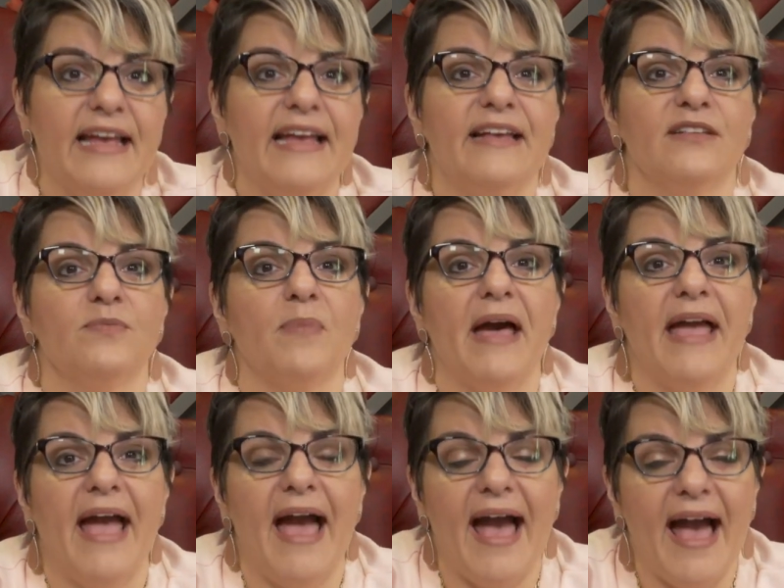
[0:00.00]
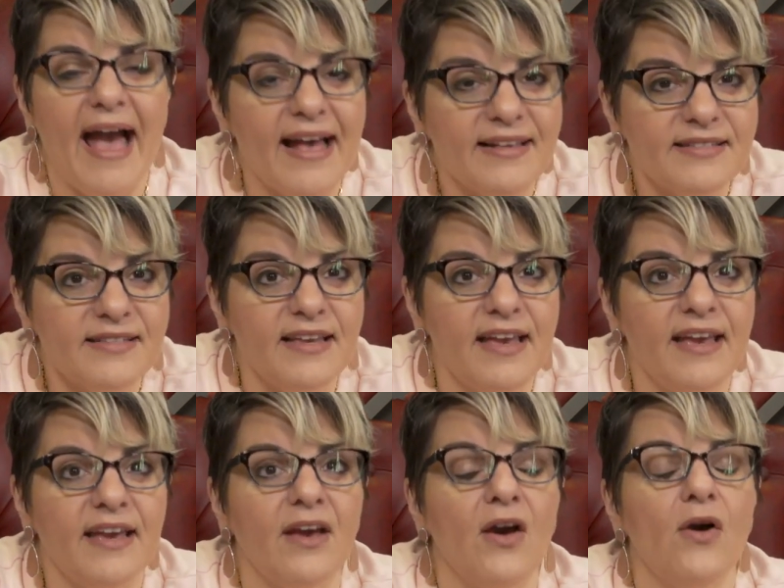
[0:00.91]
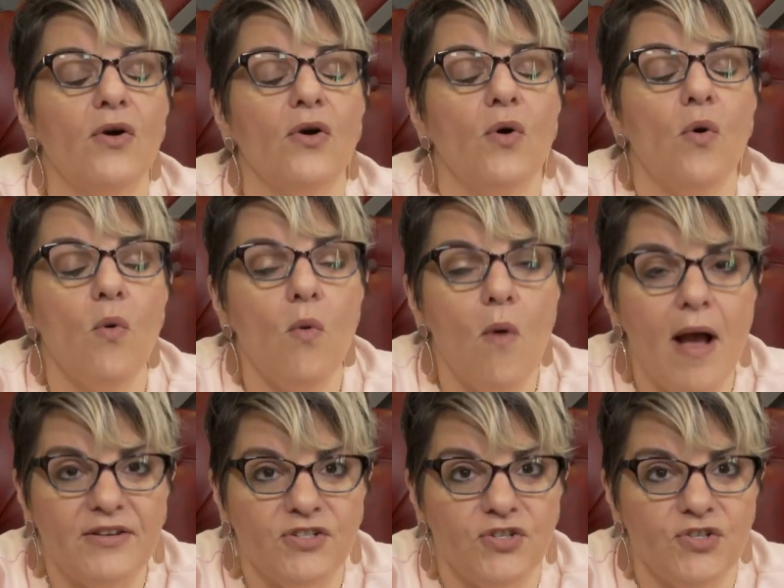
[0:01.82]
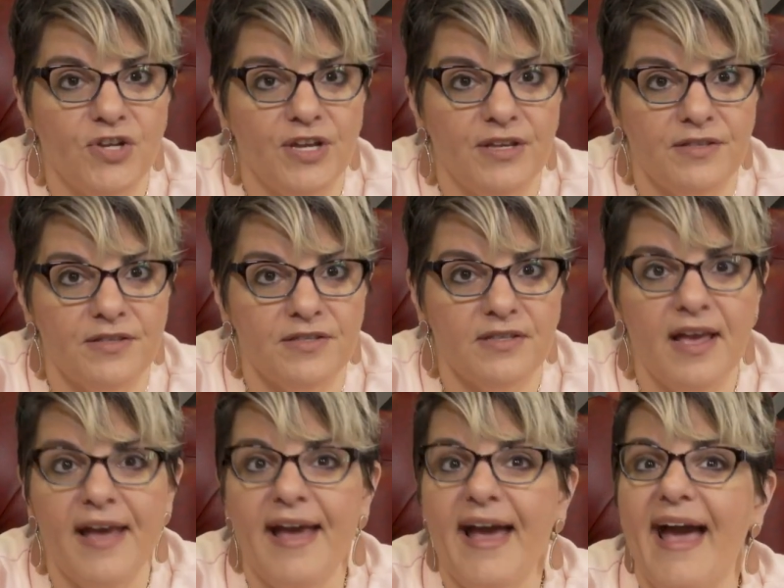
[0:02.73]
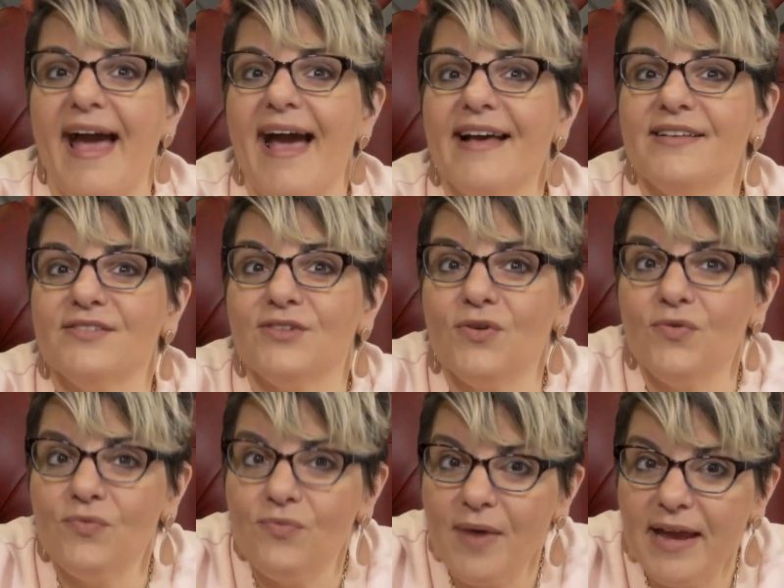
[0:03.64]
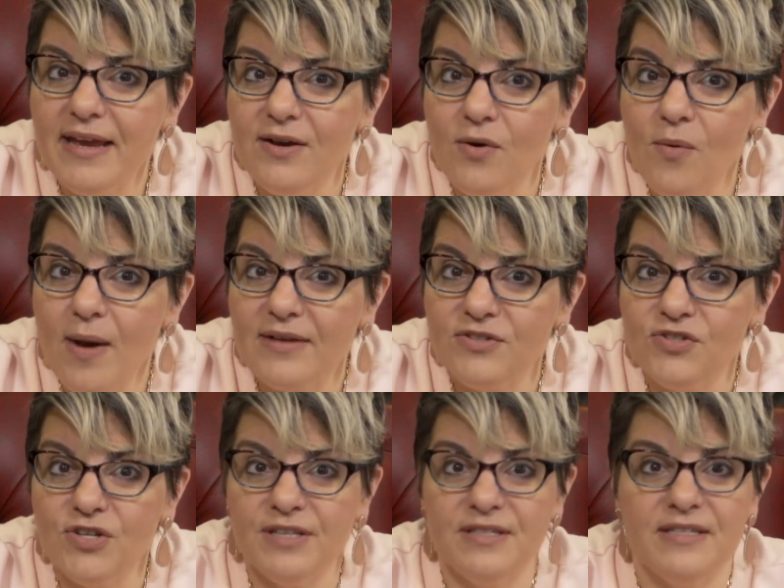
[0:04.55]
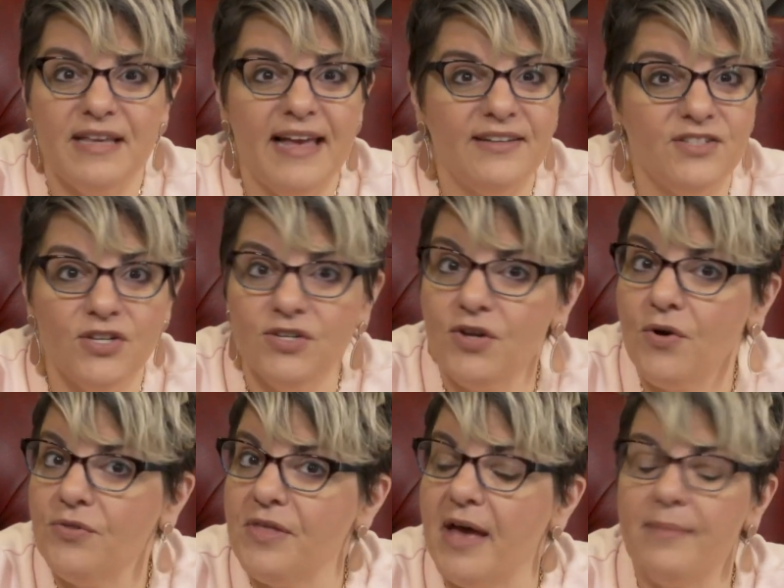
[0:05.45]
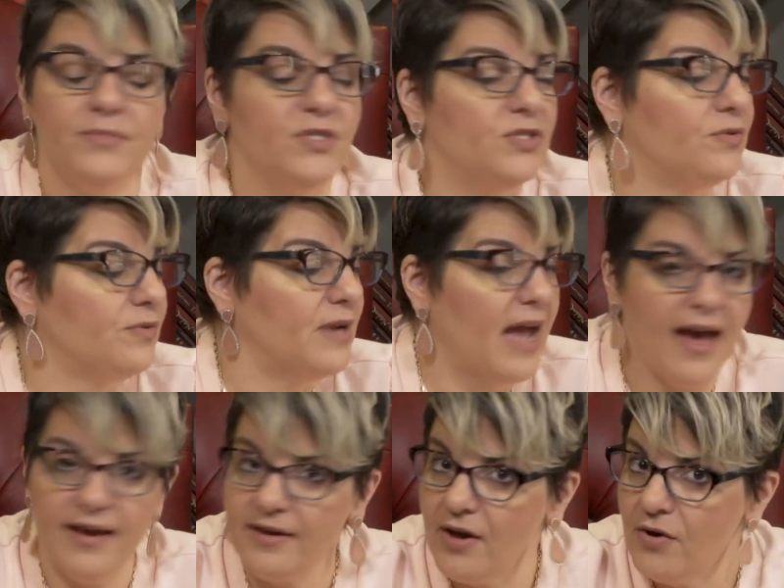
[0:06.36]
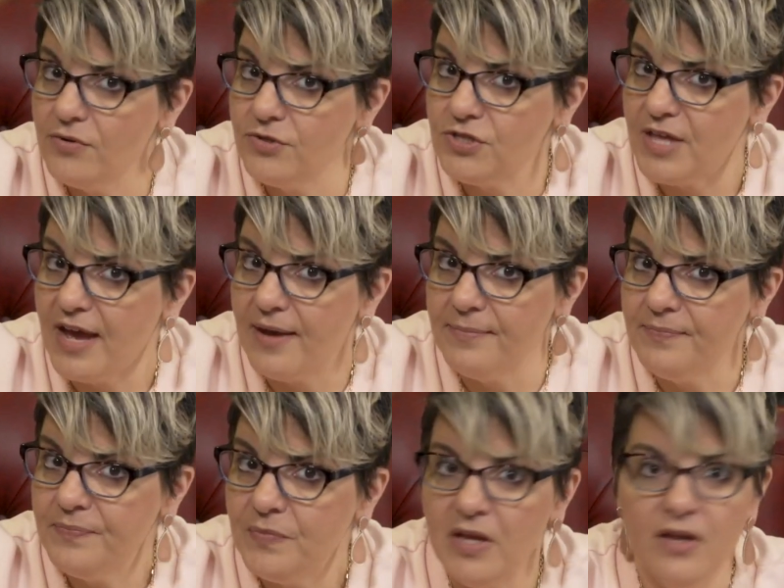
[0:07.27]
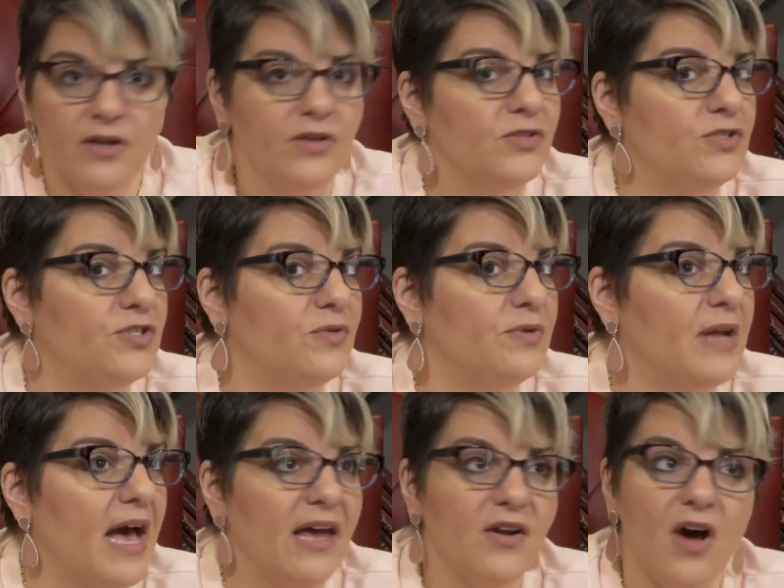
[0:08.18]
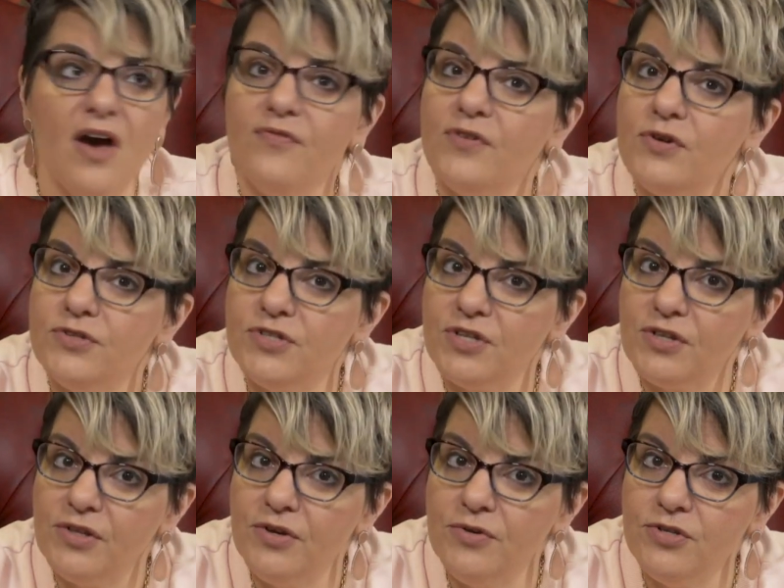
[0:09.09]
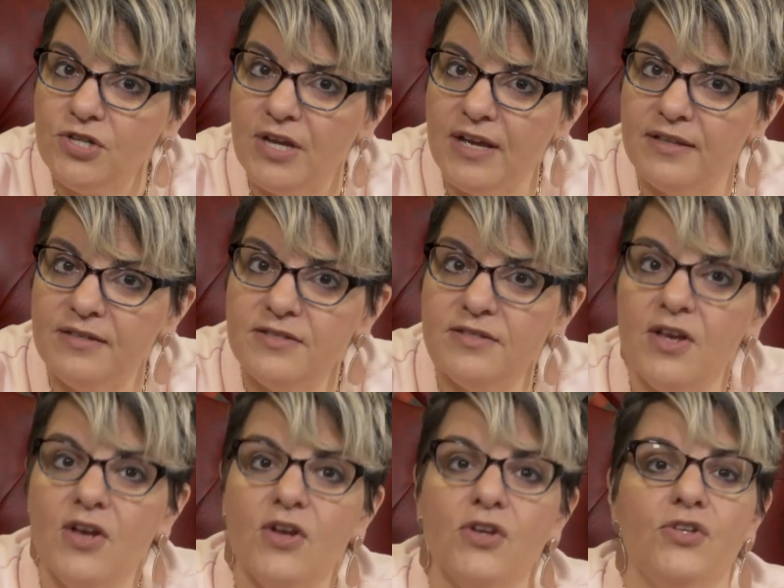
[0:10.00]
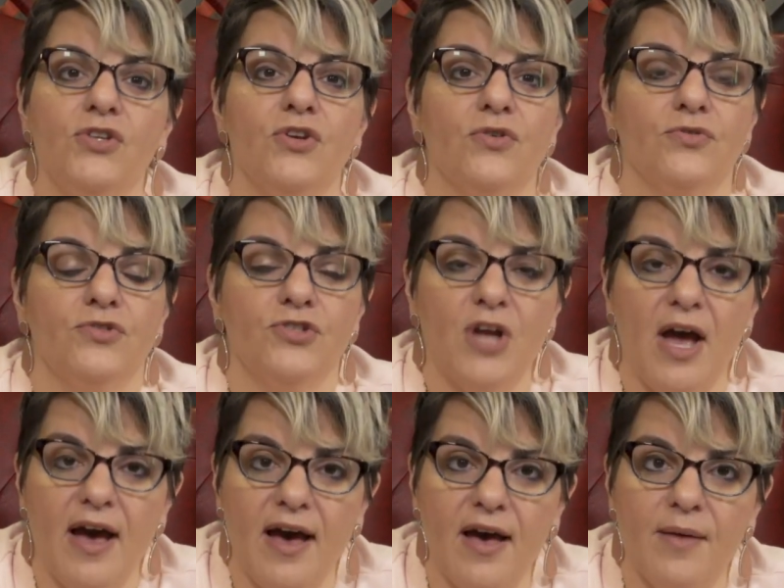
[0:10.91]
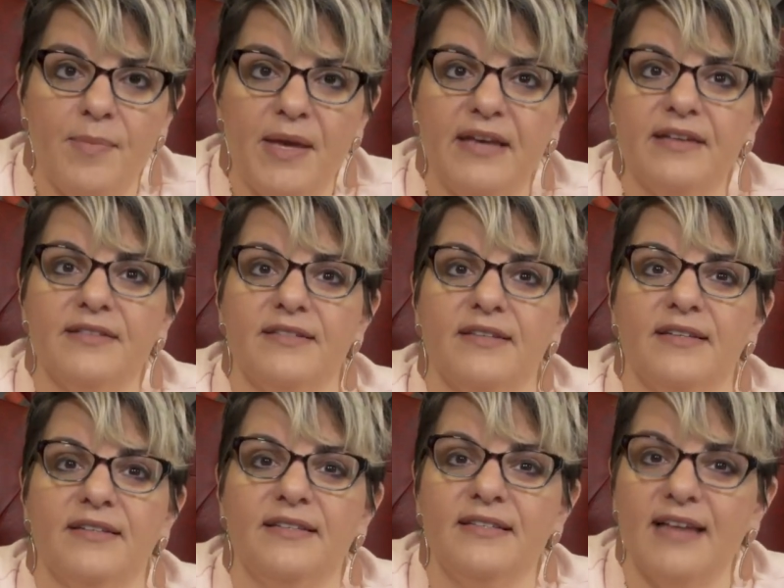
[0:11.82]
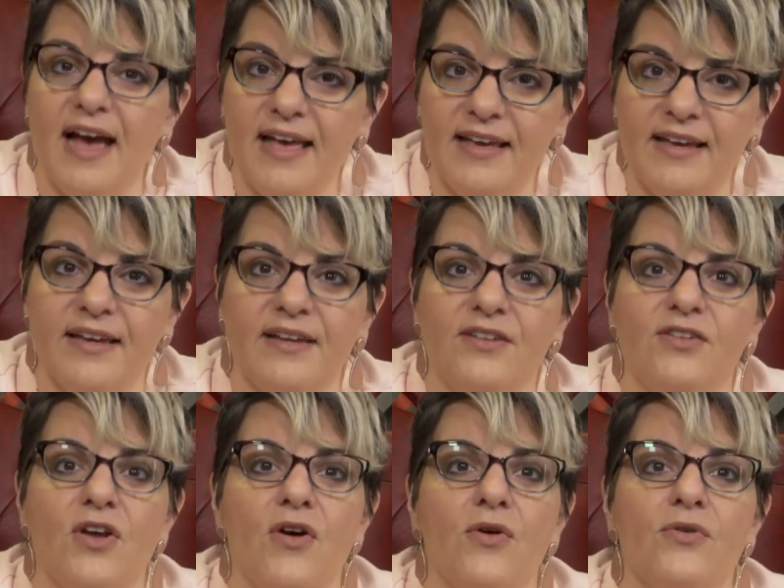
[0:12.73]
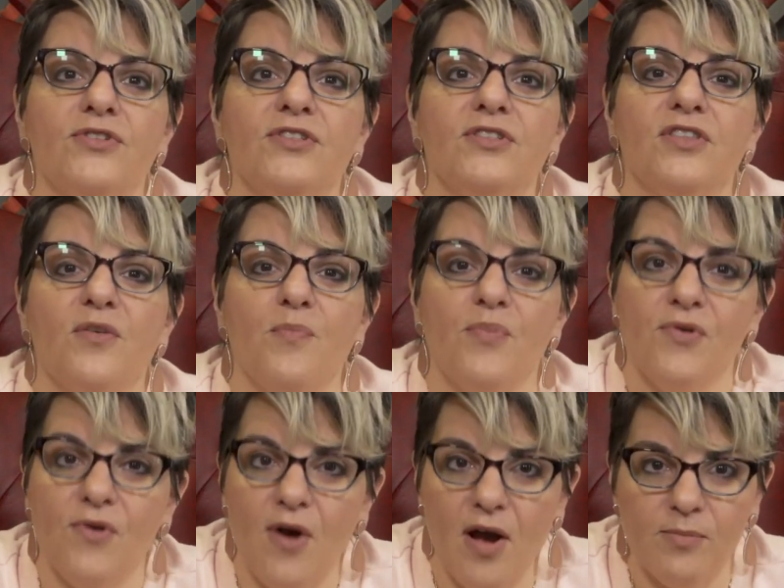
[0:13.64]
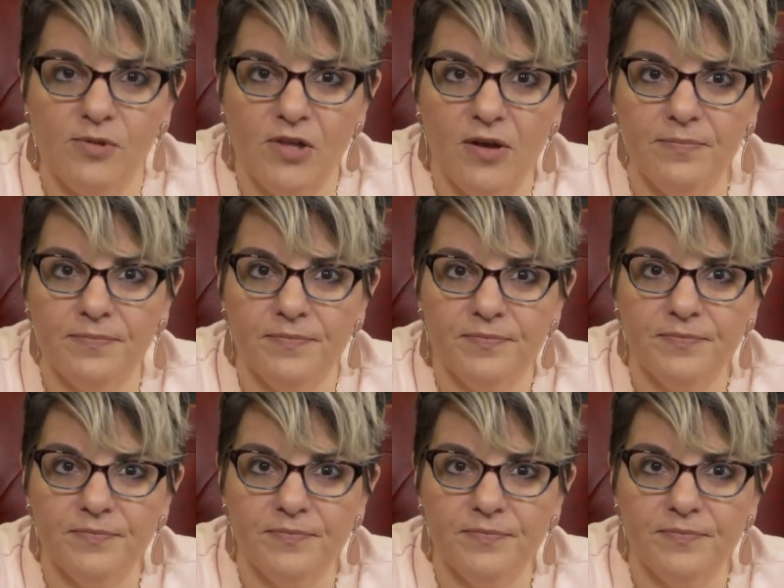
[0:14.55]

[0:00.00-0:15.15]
is by asking questions. Ask great questions. Get to know them. Do not coach them. Do not offer solutions. Your job is to diagnose the problem.